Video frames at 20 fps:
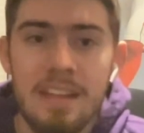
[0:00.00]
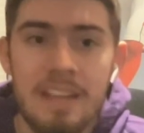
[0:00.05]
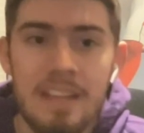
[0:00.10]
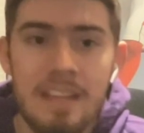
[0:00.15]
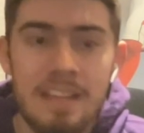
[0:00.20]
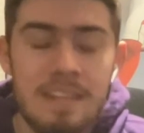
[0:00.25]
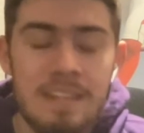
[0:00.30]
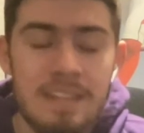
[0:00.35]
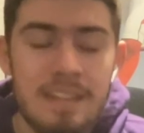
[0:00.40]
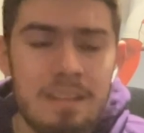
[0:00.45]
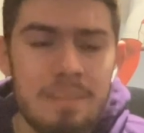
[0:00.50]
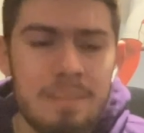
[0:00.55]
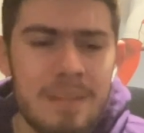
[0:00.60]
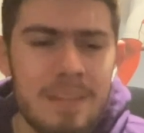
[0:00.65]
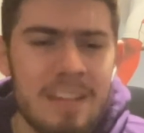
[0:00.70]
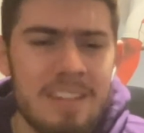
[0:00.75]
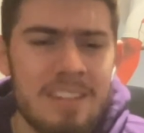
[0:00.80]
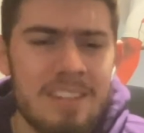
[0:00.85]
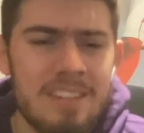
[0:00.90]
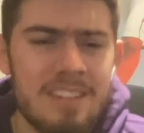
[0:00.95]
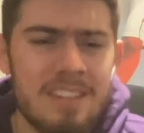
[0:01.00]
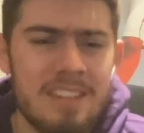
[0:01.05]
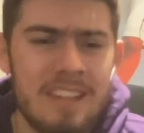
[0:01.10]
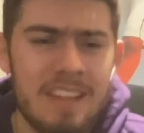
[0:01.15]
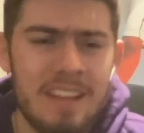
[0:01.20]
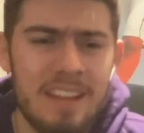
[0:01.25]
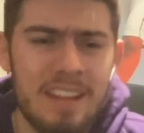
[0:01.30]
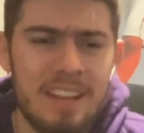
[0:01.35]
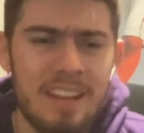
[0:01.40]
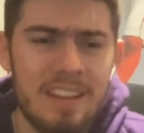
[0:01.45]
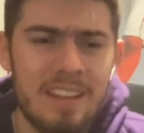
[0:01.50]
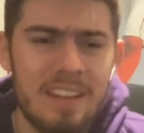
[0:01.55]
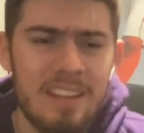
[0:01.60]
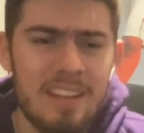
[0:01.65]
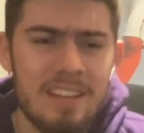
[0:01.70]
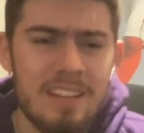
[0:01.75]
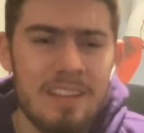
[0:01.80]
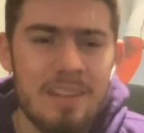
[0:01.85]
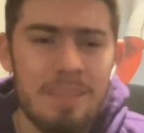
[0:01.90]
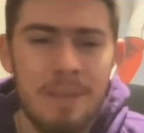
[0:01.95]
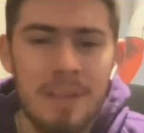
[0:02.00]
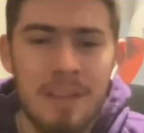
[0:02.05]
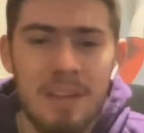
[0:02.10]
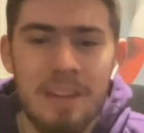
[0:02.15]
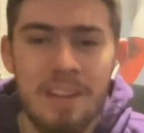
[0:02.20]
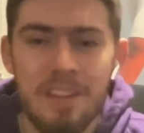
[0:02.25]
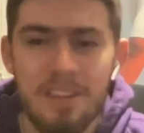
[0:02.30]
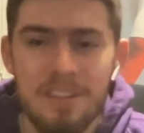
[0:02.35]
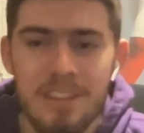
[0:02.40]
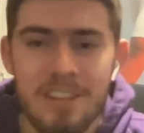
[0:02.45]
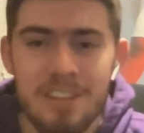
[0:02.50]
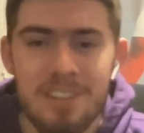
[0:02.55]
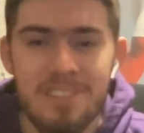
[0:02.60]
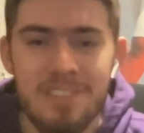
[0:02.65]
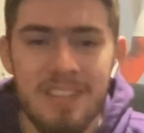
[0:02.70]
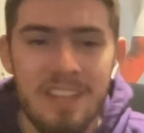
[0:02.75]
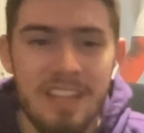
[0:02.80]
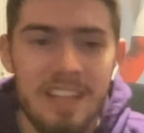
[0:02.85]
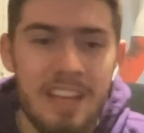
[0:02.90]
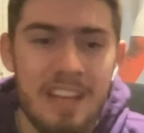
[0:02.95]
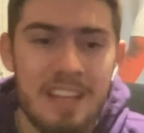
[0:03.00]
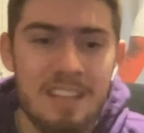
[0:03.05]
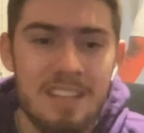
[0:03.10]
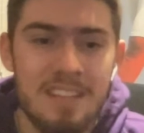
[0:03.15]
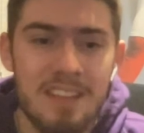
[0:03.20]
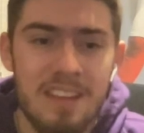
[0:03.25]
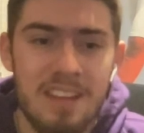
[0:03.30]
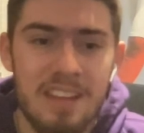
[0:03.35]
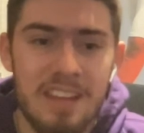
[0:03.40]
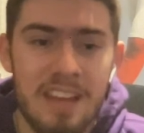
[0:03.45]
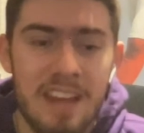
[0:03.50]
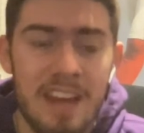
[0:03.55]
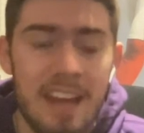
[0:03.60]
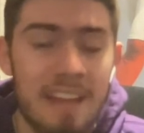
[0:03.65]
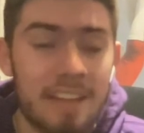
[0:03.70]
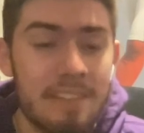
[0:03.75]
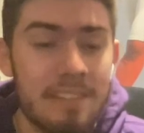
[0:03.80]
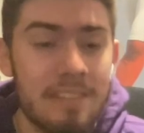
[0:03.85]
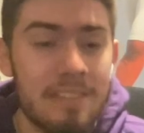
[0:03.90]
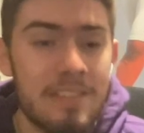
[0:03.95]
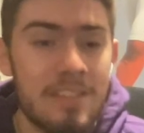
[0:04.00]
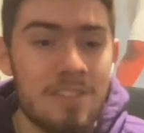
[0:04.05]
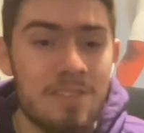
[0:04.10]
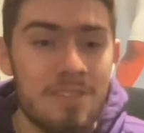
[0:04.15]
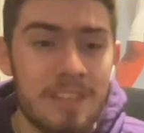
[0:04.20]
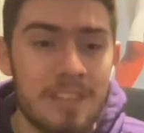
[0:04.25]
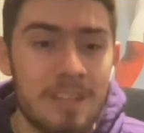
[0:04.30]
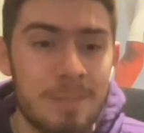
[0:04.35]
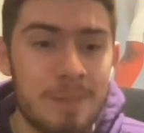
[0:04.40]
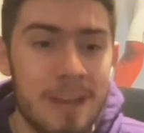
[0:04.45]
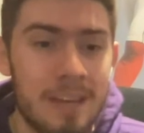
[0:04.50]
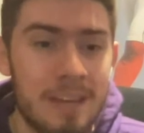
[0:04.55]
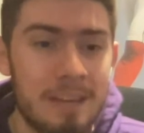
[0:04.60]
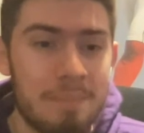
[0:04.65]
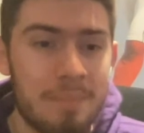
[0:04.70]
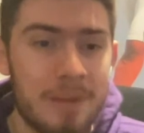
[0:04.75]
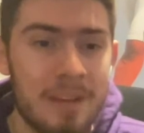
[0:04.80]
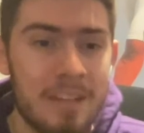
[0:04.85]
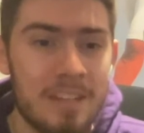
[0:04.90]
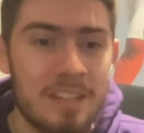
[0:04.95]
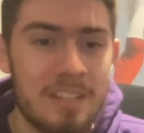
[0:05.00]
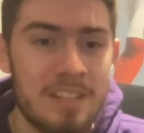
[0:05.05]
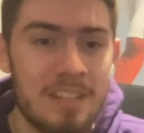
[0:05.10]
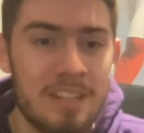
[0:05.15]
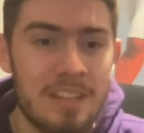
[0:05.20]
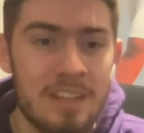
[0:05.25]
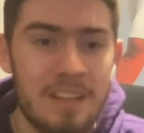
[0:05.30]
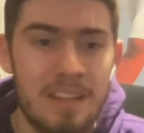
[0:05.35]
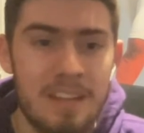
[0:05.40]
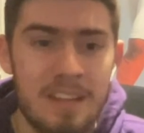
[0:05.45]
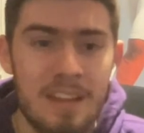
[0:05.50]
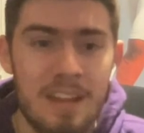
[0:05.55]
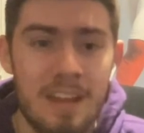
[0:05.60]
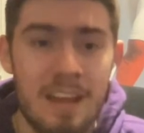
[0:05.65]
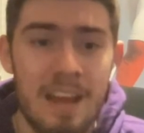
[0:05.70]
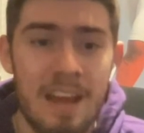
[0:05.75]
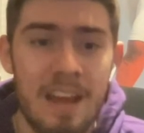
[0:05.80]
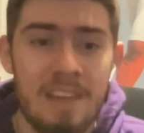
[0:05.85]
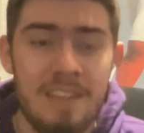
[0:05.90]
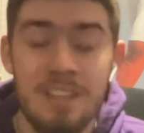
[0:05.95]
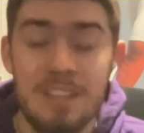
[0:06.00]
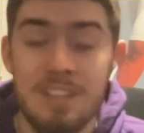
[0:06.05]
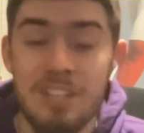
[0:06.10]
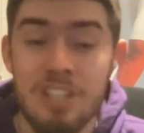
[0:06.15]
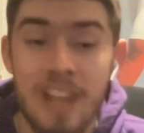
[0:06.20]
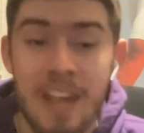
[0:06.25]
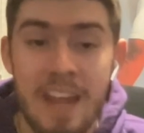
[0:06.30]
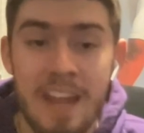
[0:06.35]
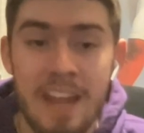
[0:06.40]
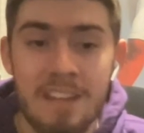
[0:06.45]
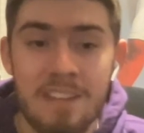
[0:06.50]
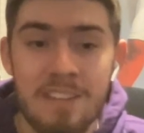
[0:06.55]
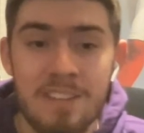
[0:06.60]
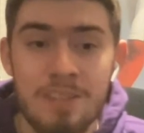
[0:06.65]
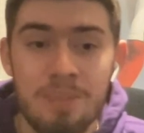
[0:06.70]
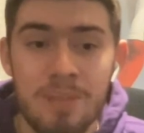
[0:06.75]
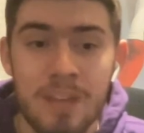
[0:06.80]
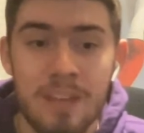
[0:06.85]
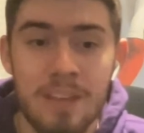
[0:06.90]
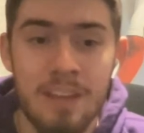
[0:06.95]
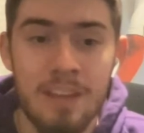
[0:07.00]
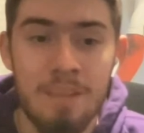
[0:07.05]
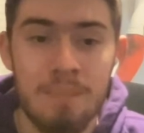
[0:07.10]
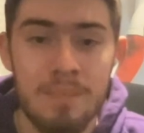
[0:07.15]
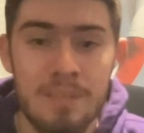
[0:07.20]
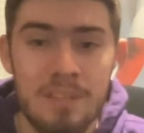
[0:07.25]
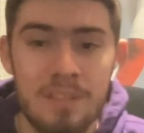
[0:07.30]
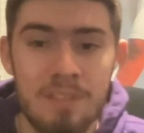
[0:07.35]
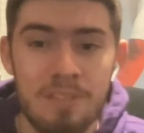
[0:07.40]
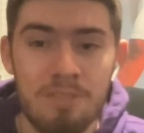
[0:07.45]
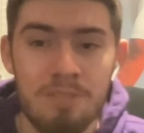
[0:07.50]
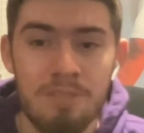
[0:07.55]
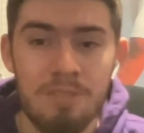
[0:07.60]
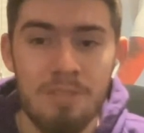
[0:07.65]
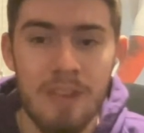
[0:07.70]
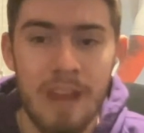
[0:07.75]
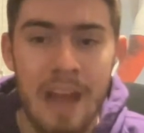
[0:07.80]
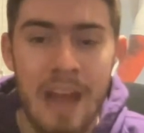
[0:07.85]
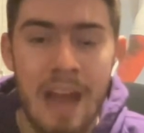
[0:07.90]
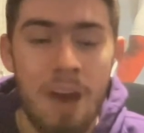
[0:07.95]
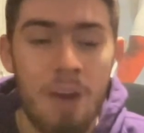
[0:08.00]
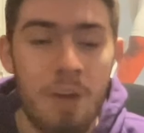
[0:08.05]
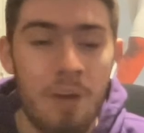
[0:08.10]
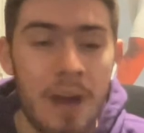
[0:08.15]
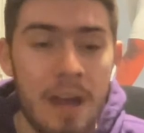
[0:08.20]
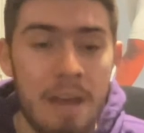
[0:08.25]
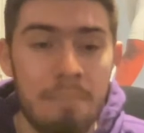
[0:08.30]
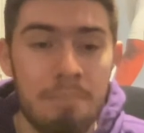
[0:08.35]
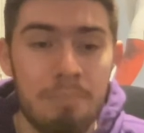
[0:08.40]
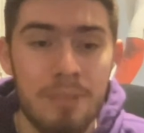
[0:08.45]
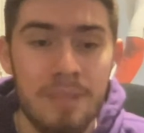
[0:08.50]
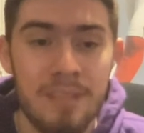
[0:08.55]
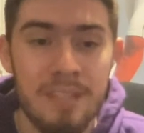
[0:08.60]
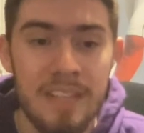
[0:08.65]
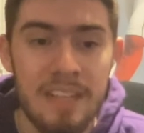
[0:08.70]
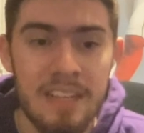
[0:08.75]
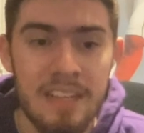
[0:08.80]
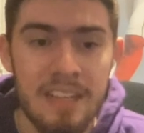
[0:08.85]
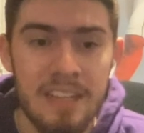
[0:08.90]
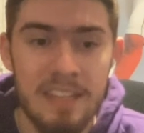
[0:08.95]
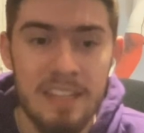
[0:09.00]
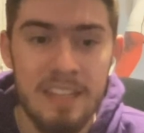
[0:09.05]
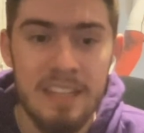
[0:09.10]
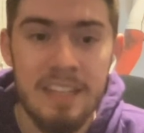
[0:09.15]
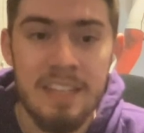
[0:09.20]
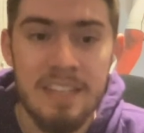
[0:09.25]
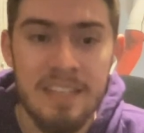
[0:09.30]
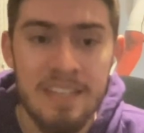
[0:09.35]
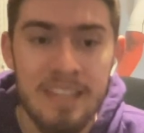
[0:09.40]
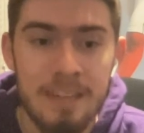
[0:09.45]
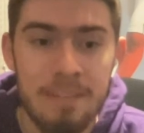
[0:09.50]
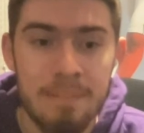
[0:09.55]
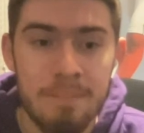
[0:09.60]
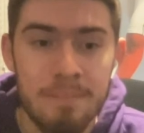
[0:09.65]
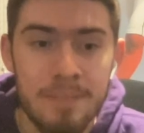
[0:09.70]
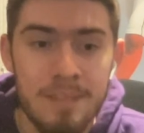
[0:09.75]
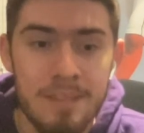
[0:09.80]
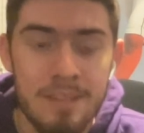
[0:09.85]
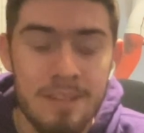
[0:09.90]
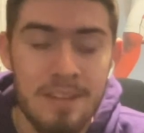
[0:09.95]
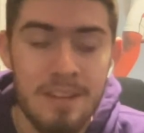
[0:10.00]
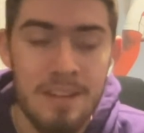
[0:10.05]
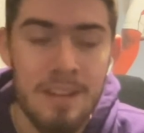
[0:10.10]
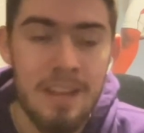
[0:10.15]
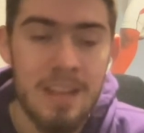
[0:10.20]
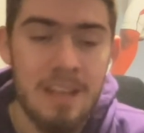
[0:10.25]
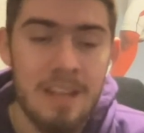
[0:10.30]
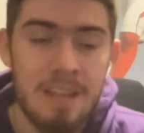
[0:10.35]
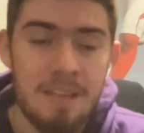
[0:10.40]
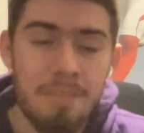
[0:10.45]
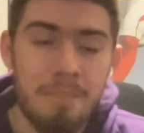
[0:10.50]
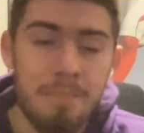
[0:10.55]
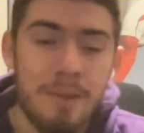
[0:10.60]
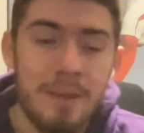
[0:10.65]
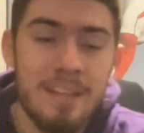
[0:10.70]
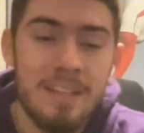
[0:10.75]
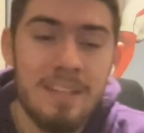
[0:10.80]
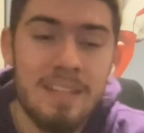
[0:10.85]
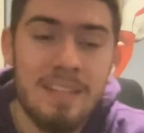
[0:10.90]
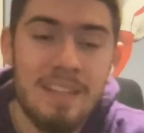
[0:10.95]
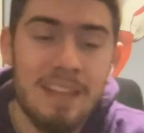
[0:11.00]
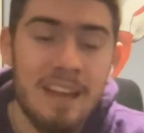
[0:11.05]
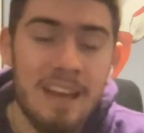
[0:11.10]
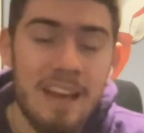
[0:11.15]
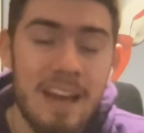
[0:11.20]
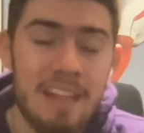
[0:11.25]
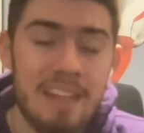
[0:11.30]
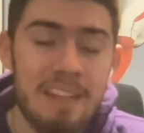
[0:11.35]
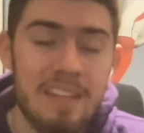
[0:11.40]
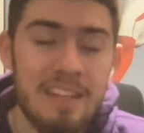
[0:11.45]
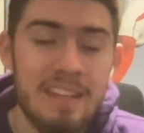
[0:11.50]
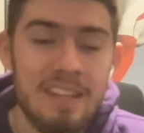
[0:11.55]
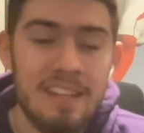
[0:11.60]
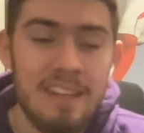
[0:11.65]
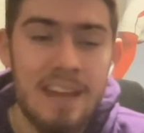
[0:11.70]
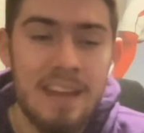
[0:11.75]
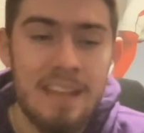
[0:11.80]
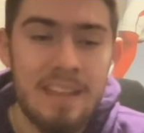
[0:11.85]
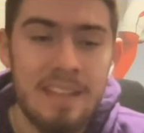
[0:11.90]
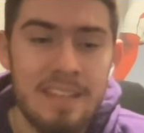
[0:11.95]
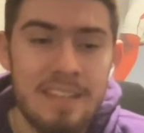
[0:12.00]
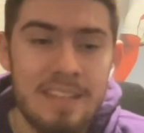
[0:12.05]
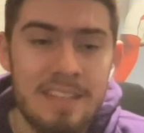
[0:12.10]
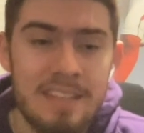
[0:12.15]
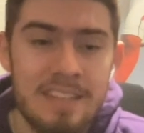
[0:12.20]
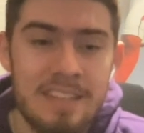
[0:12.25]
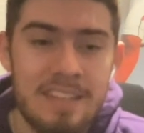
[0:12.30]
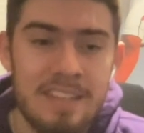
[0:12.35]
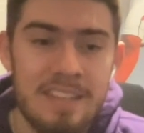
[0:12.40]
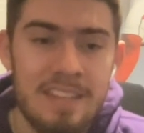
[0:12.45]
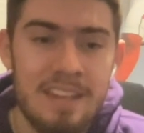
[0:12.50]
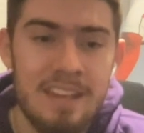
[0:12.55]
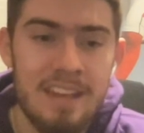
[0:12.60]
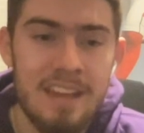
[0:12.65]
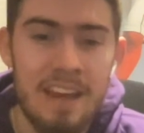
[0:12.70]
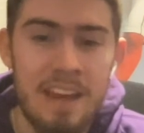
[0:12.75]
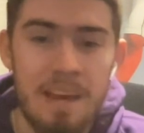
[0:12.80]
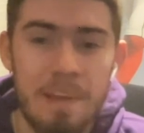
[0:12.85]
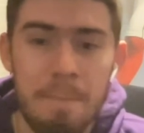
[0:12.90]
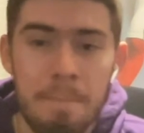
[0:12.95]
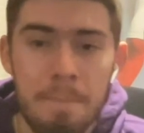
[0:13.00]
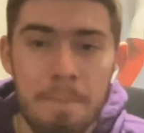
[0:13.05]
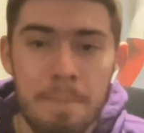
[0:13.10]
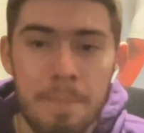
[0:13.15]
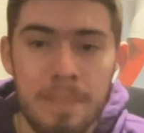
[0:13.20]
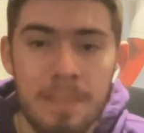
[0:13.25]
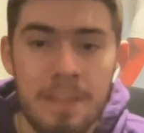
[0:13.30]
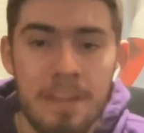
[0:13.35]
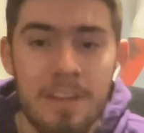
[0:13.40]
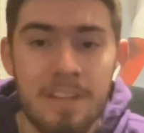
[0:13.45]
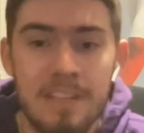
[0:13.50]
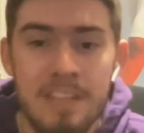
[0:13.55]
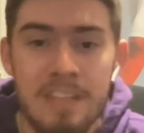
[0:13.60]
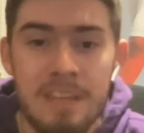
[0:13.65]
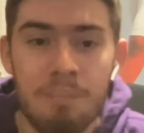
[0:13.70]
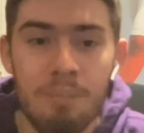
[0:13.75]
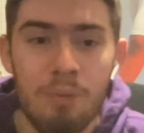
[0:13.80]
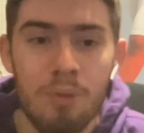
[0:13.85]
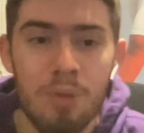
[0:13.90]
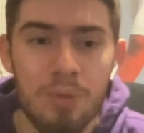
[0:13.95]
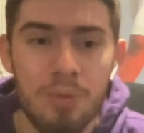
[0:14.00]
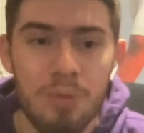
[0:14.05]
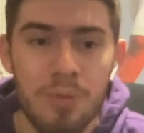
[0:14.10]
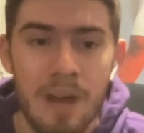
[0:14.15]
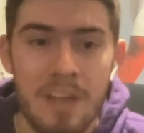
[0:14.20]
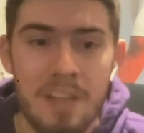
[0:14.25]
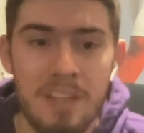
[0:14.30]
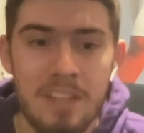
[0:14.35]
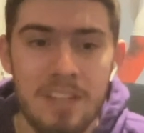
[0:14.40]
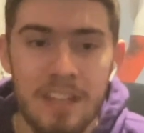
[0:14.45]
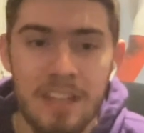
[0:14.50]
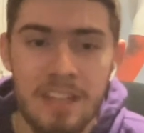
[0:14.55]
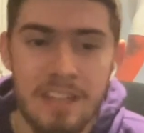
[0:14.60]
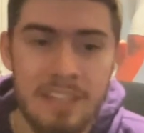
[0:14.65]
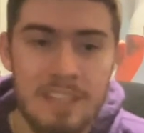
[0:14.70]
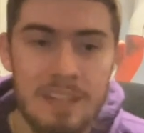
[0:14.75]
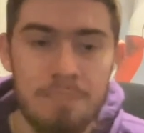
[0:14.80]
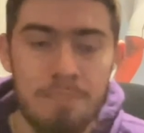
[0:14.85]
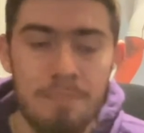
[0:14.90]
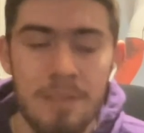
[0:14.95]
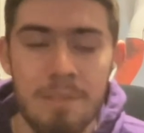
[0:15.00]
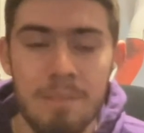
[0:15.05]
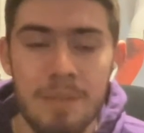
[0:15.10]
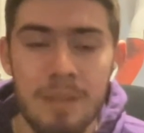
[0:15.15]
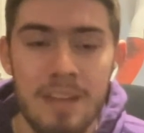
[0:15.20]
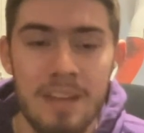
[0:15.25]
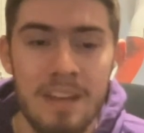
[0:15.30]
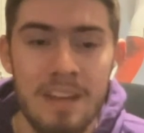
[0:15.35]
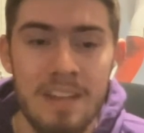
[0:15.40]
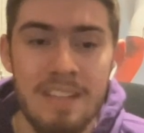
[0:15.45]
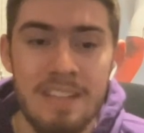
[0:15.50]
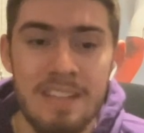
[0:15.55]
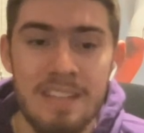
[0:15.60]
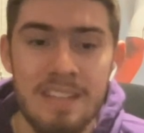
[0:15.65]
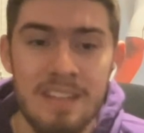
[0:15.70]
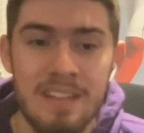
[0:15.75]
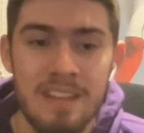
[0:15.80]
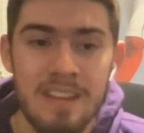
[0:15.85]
going to be another interesting case study. I don't expect much to change when it comes to how I'm predicting these teams. But I think that they're a team worth watching simply because